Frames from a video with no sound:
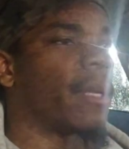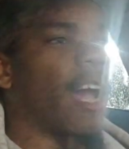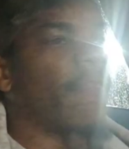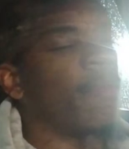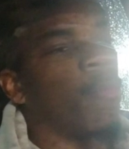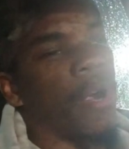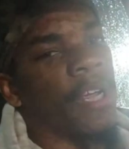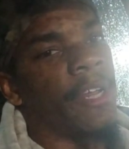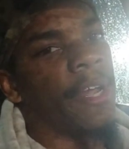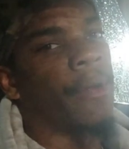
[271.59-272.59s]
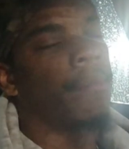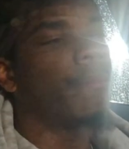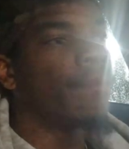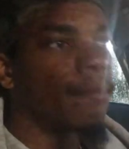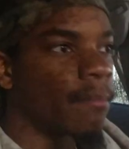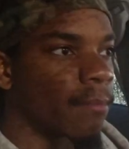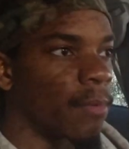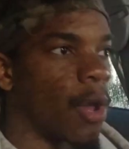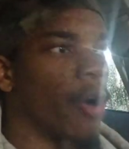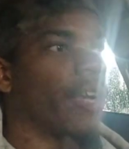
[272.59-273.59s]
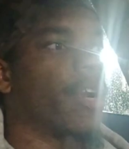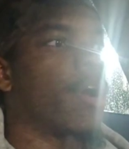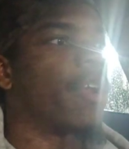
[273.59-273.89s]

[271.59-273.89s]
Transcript: I mean, I've been working there longer